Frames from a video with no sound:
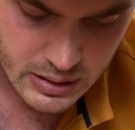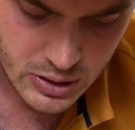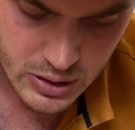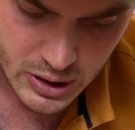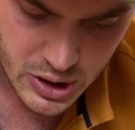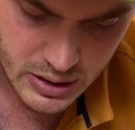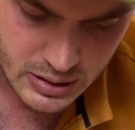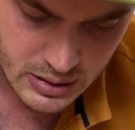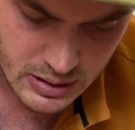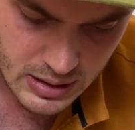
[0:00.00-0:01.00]

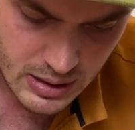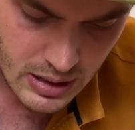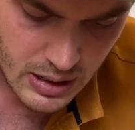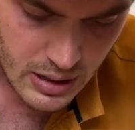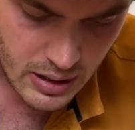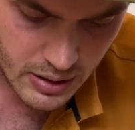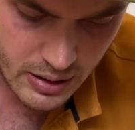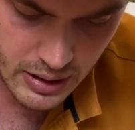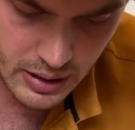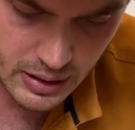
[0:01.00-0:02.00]
instructions,
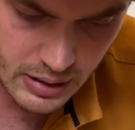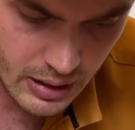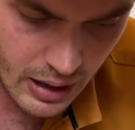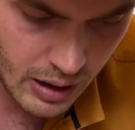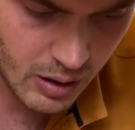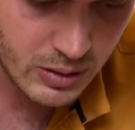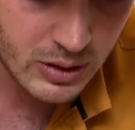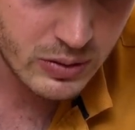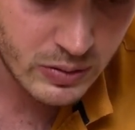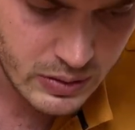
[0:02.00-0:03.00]
then how
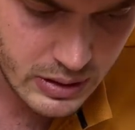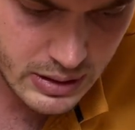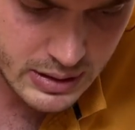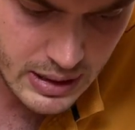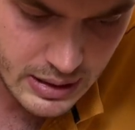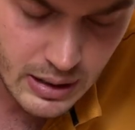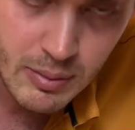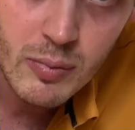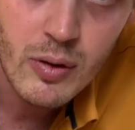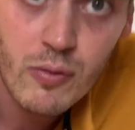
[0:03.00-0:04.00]
to set it
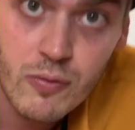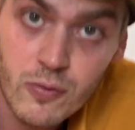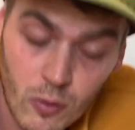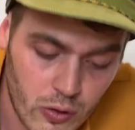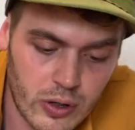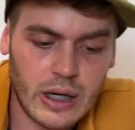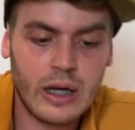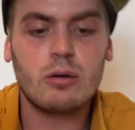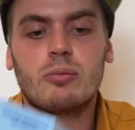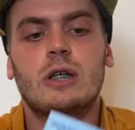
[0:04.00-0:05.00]
up for
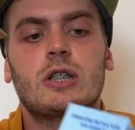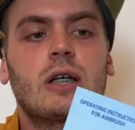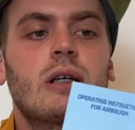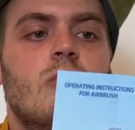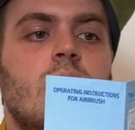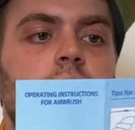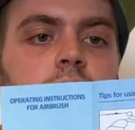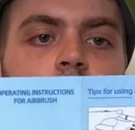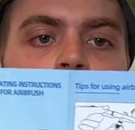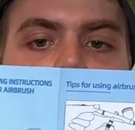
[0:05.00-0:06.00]
airbrushing,
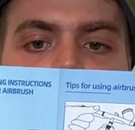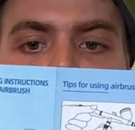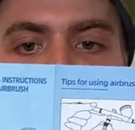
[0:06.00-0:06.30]
because it